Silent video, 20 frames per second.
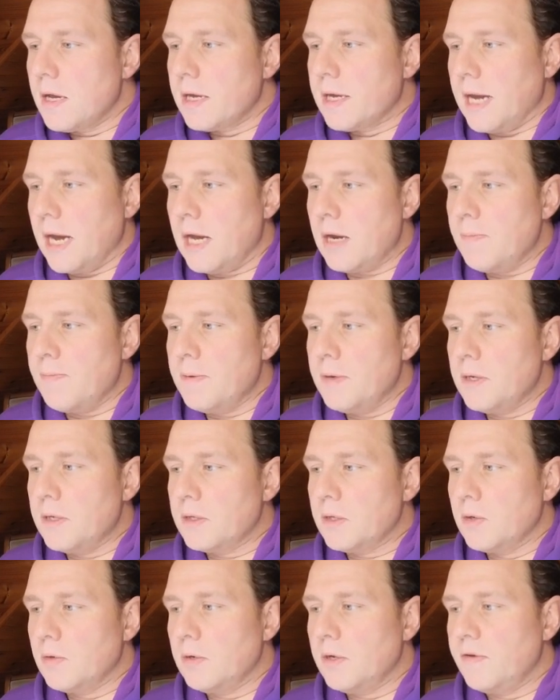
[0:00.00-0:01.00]
Galloping
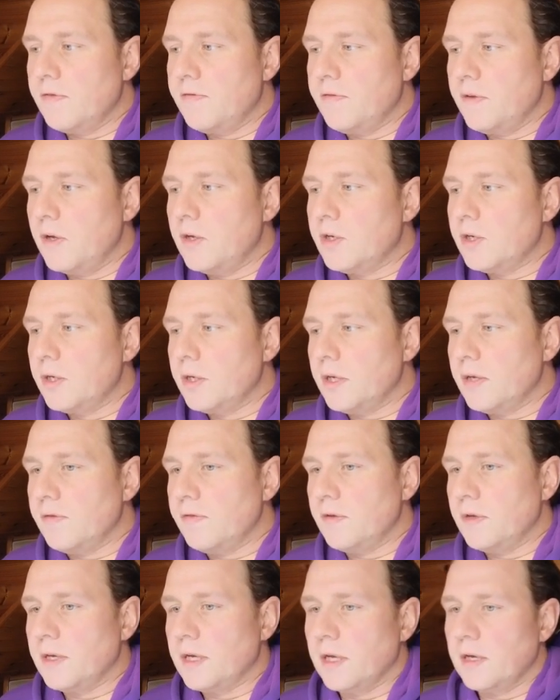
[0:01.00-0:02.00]
is only efficient
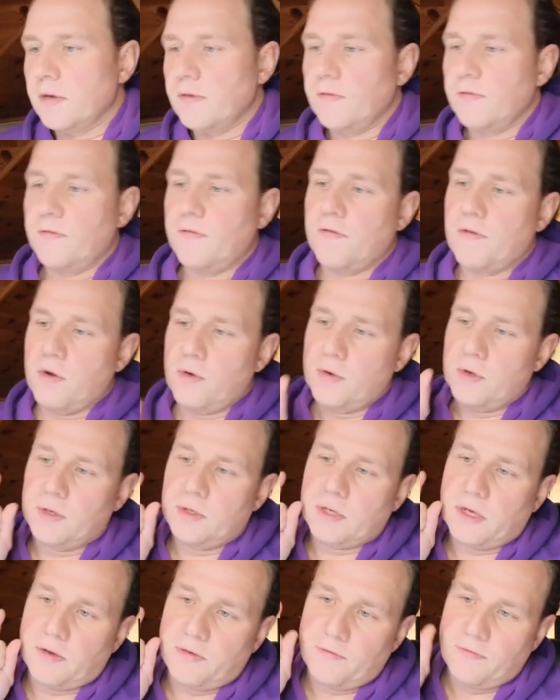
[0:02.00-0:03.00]
if you can throw
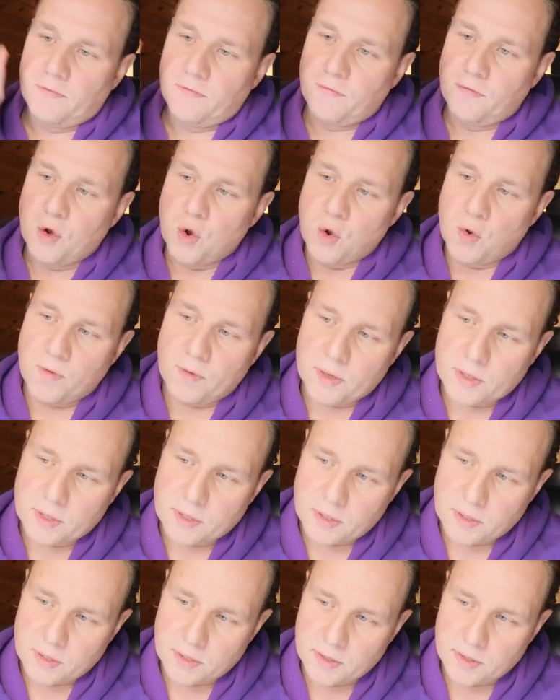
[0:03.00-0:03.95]
yourself forward.